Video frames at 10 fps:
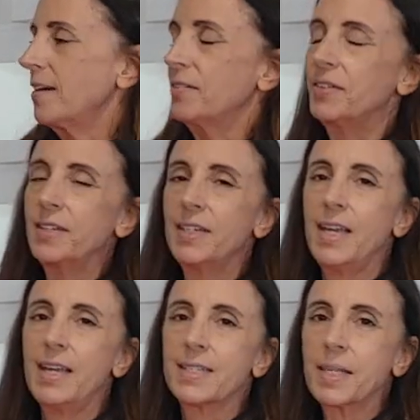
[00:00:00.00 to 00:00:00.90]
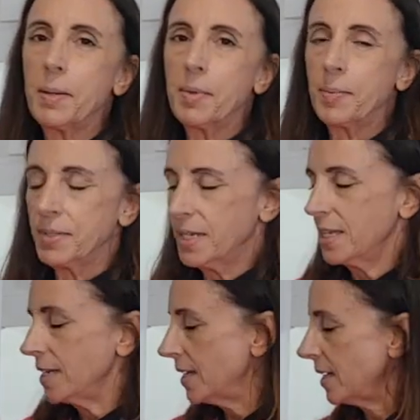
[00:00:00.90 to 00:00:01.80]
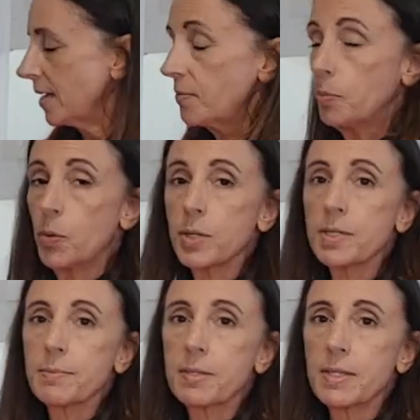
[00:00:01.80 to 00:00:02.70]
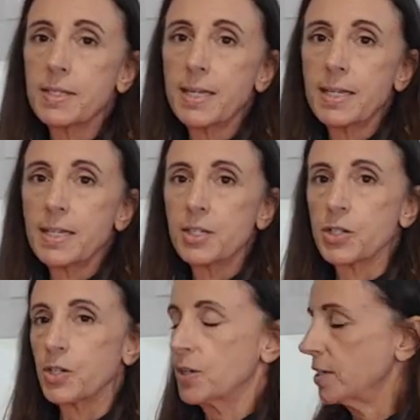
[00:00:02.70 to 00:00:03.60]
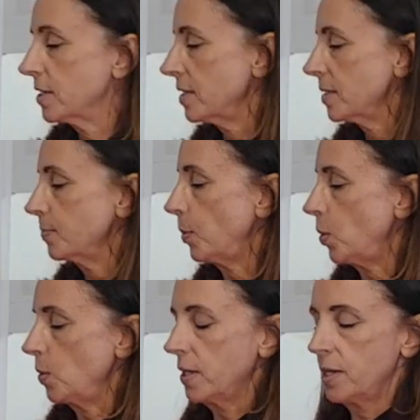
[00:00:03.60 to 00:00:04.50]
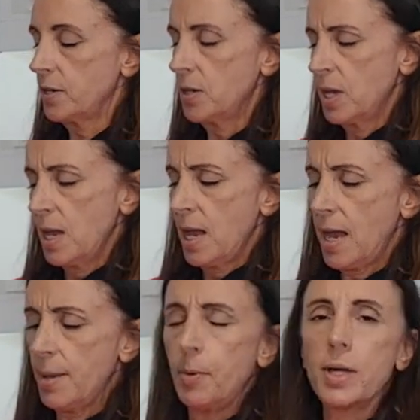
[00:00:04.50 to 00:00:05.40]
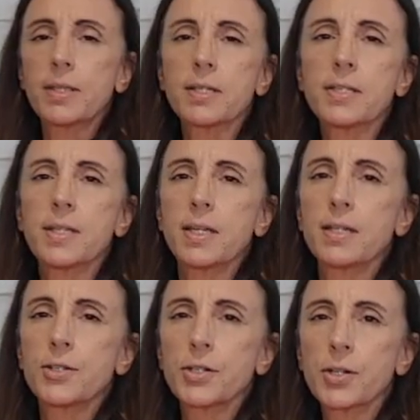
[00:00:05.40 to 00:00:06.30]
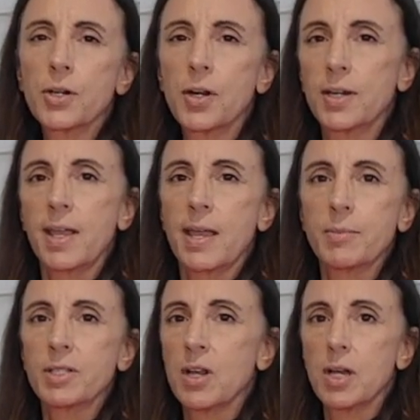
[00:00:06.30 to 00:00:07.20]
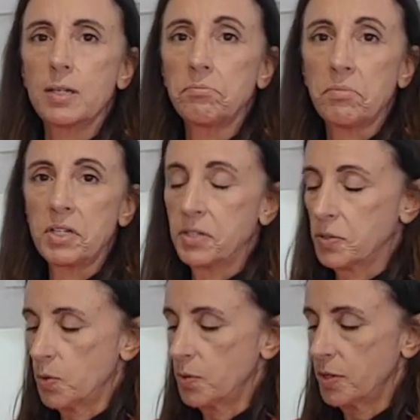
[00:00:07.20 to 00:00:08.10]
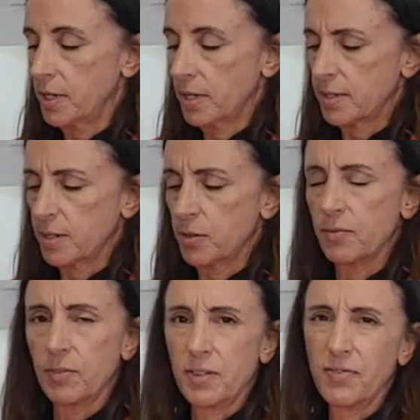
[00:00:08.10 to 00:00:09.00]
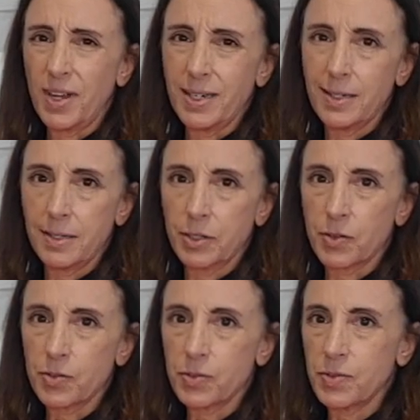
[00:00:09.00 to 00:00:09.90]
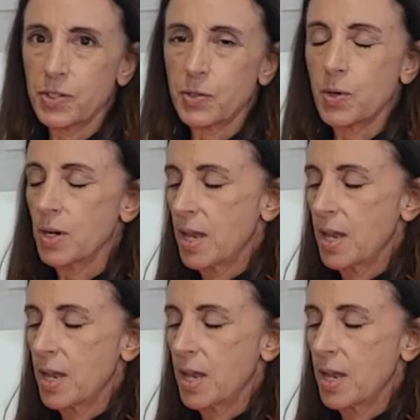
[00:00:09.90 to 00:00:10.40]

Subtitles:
oven has come up to heat, and I poured some of the sanding sugar into this bowl here. I bought this sanding sugar on Amazon. I just ordered it because I couldn't really find it in the grocery store.